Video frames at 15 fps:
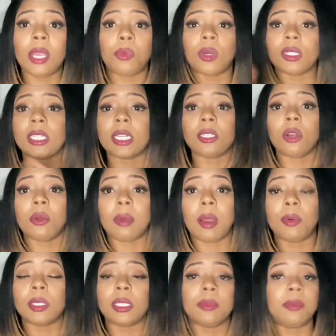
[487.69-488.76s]
Once I told him I
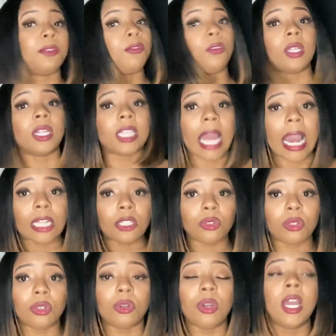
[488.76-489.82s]
wanted to be fully
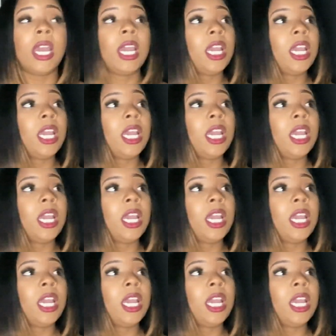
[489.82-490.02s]
natural,